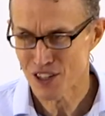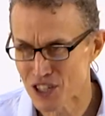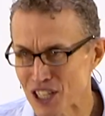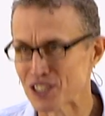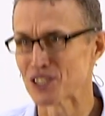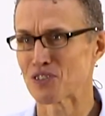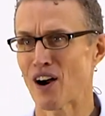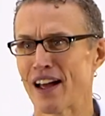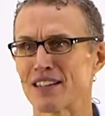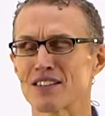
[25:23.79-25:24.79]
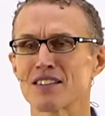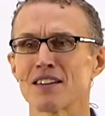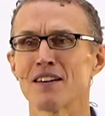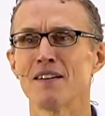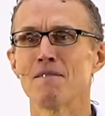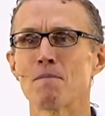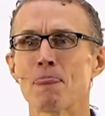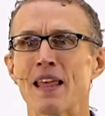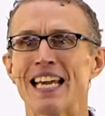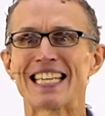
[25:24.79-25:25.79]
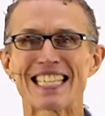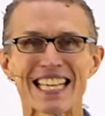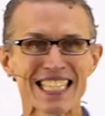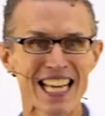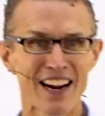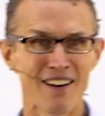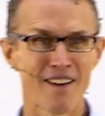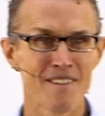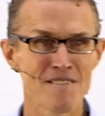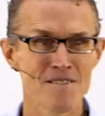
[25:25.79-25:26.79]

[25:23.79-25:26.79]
Jesus Christ. He says there,